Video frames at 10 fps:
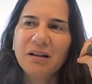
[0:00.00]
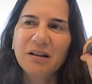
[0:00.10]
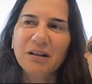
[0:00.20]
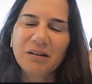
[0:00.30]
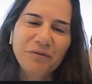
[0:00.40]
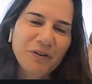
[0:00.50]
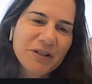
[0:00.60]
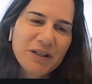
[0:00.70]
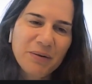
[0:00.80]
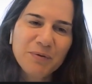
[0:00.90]
the first
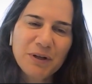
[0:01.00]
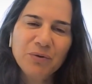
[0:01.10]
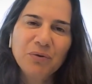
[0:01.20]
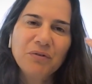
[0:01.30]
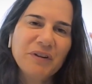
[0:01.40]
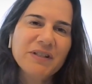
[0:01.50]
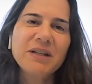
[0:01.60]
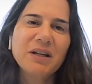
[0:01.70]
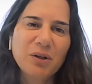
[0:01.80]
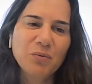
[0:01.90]
steps are to
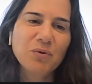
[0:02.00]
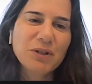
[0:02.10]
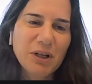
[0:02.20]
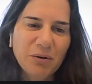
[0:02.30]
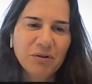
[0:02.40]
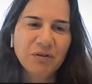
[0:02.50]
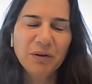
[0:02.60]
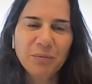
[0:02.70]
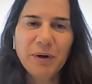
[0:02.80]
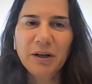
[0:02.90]
investigate what's out there in the
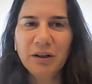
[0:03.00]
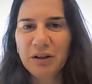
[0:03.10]
market.